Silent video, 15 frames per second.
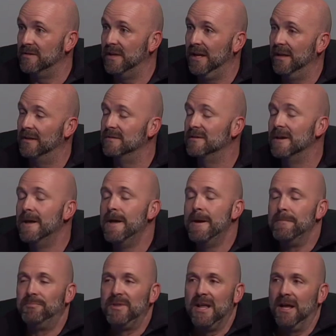kids,
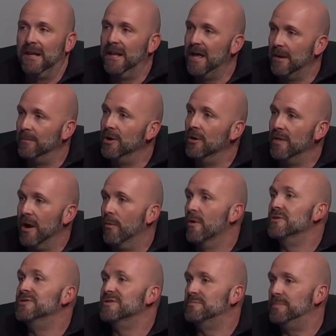let them know that
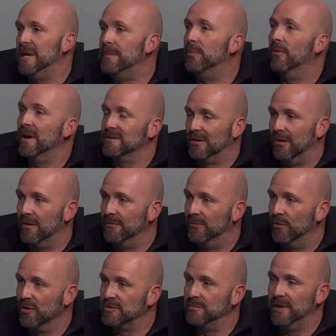we're just people as law
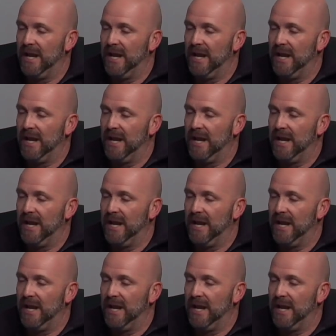enforcement